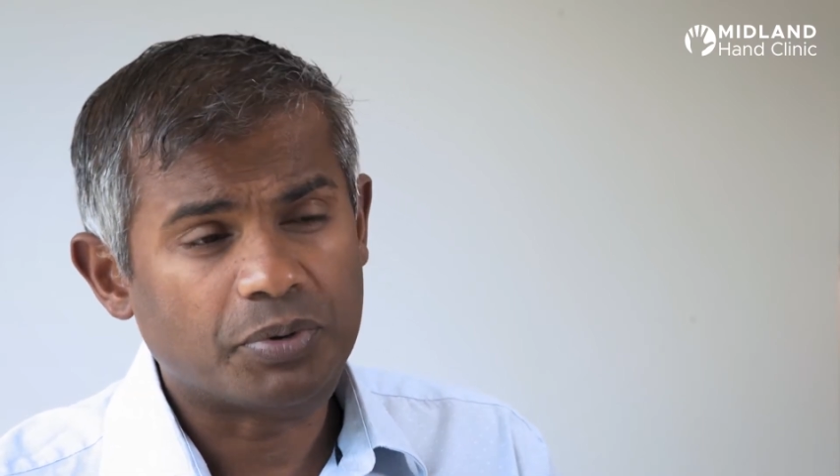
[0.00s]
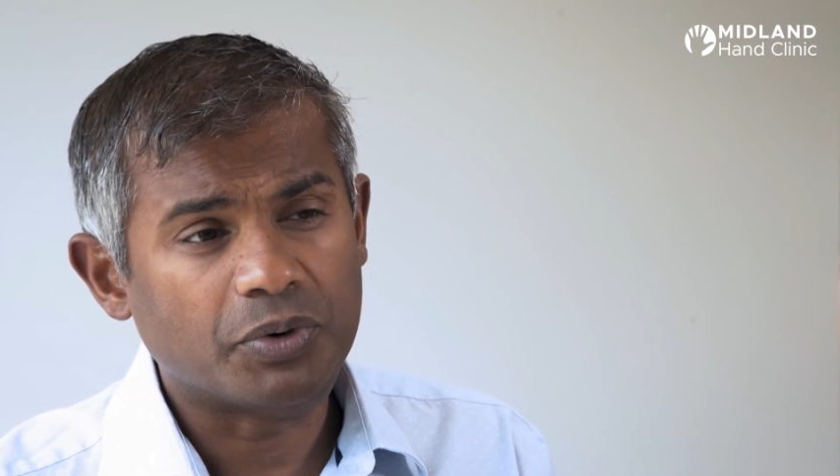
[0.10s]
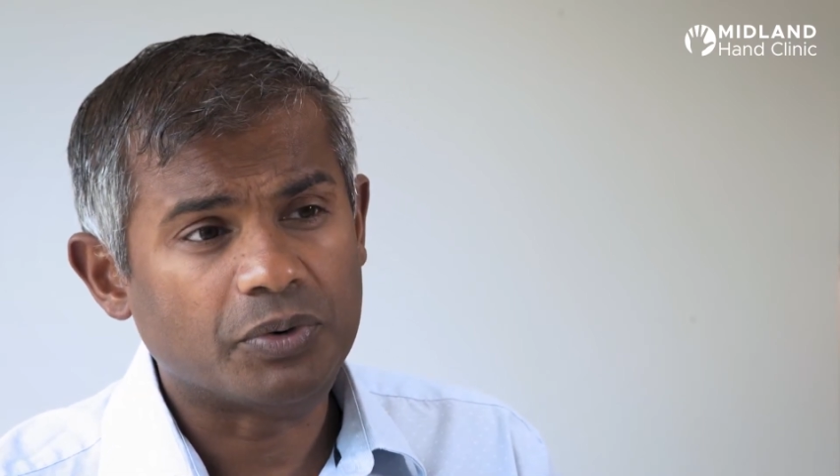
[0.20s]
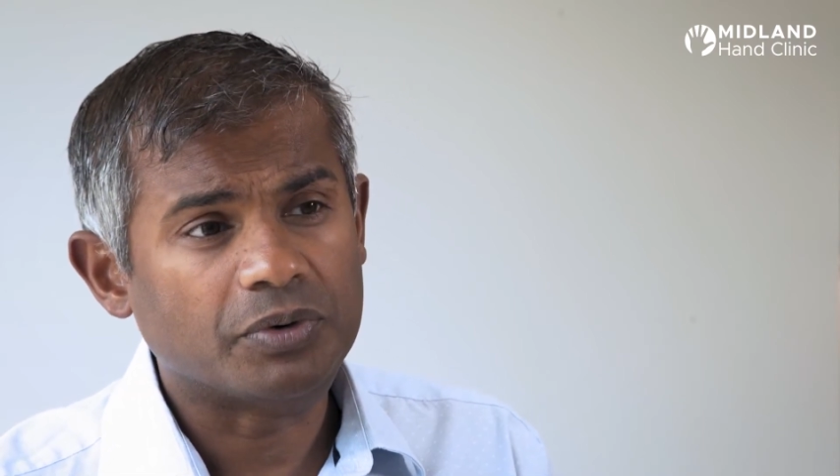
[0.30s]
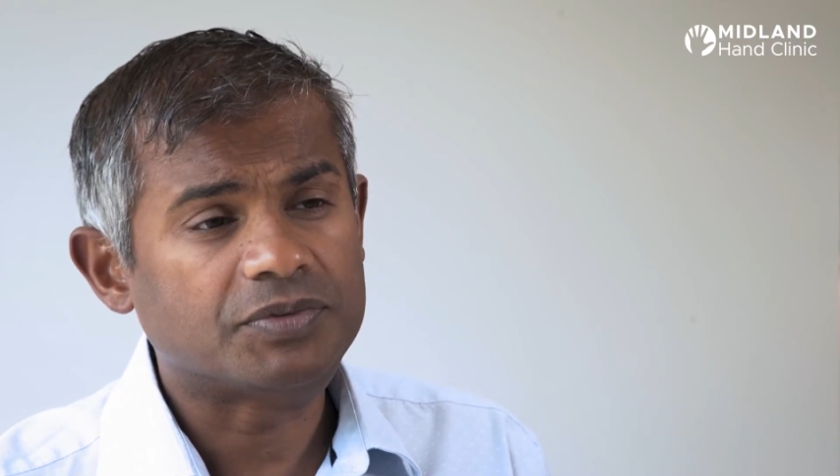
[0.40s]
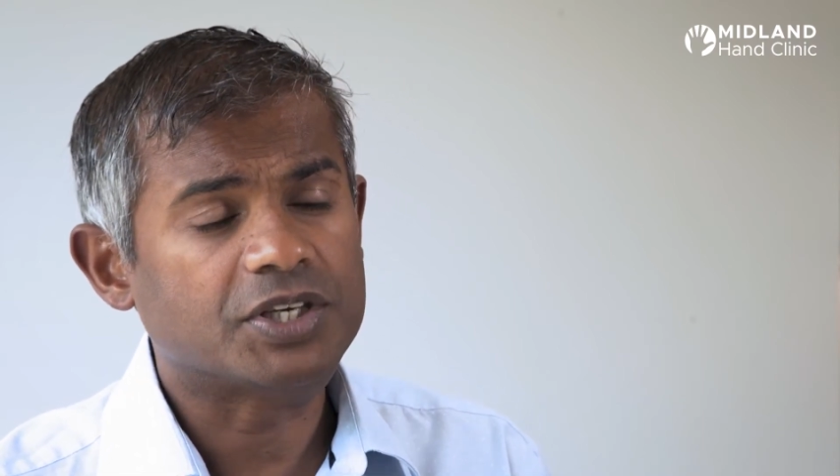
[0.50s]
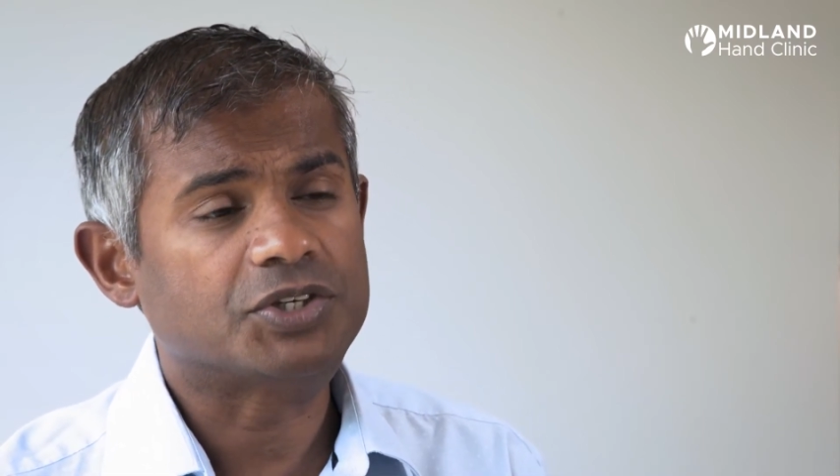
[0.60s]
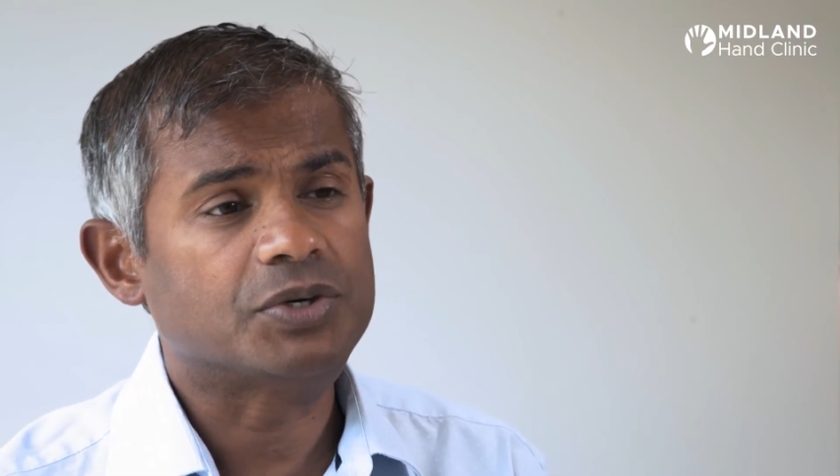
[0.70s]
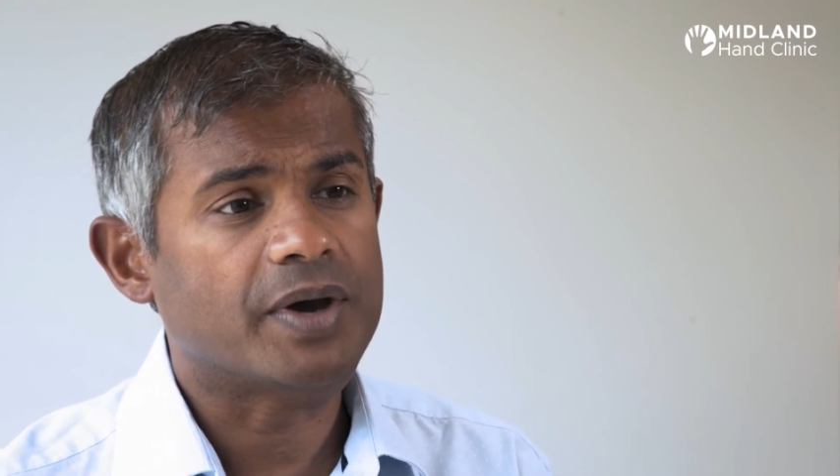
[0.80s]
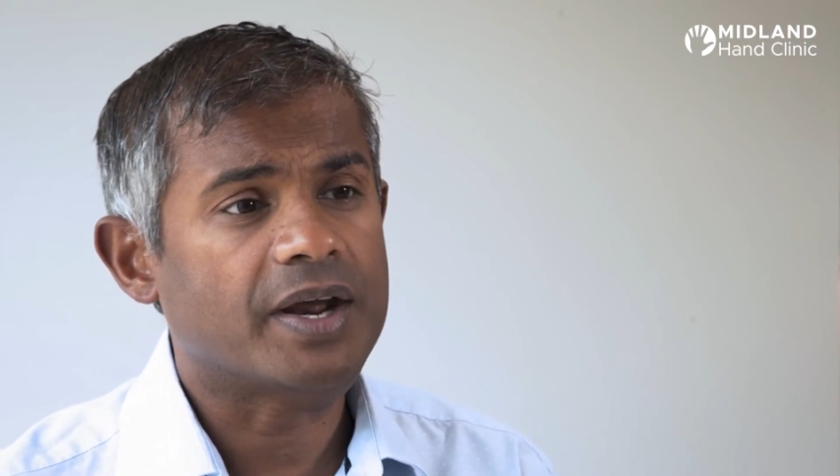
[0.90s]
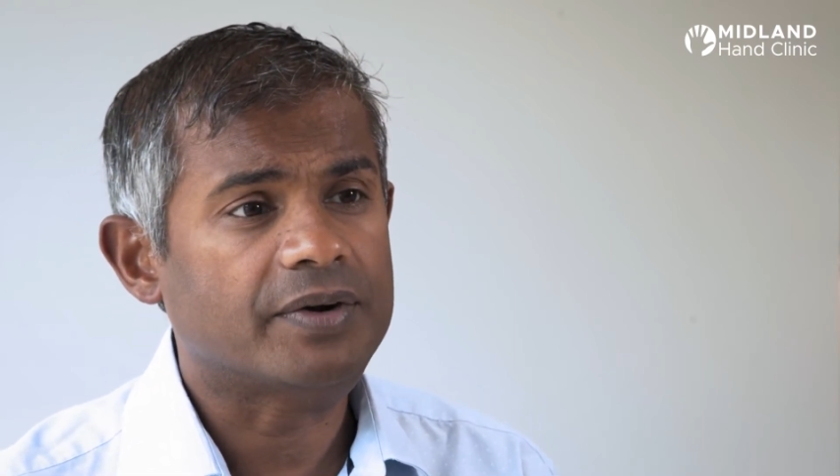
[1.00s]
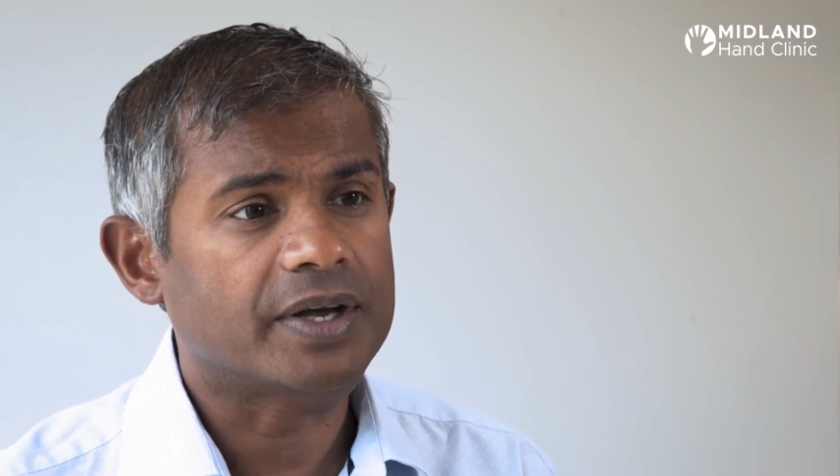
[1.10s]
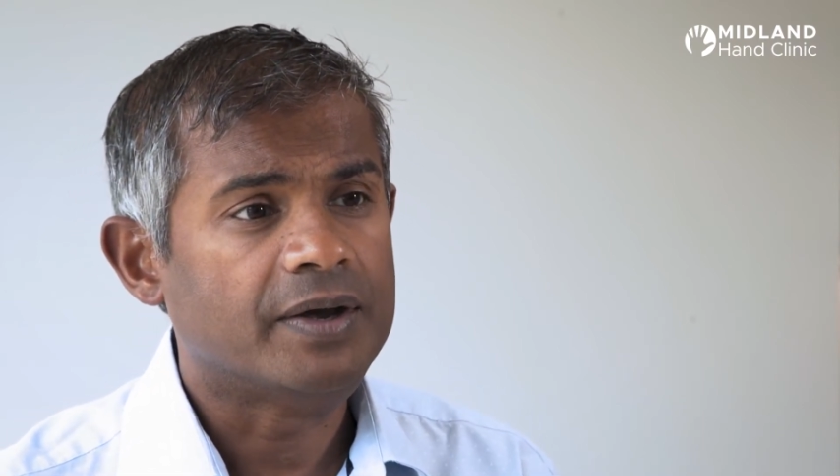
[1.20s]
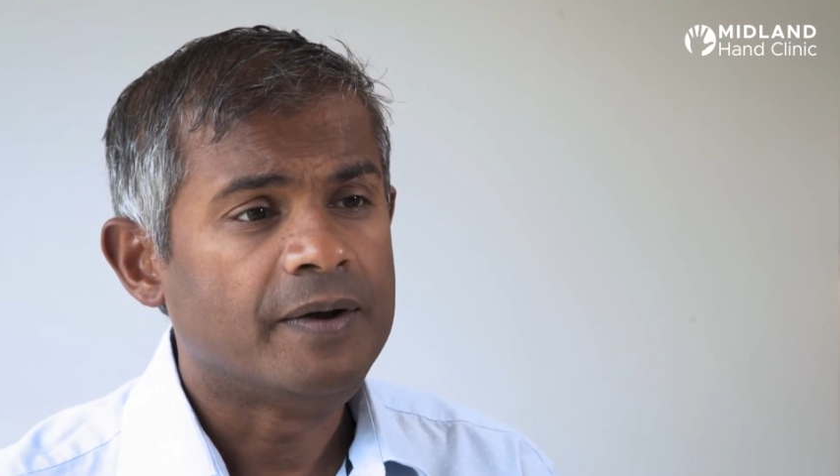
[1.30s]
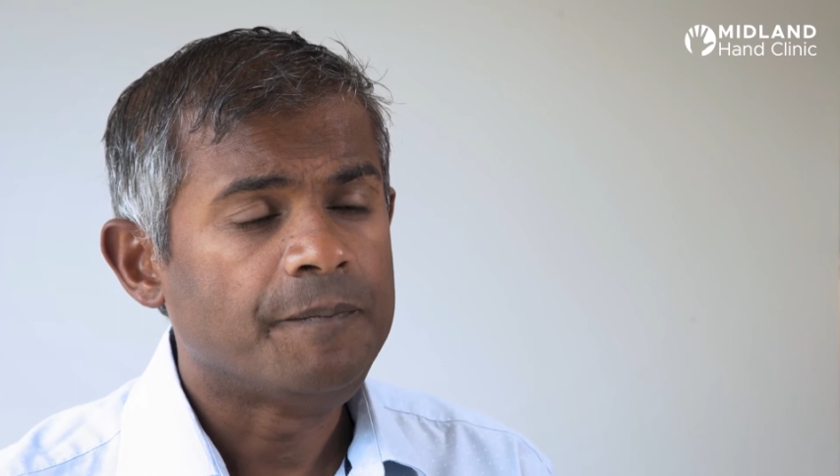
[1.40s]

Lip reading: poor tissue area.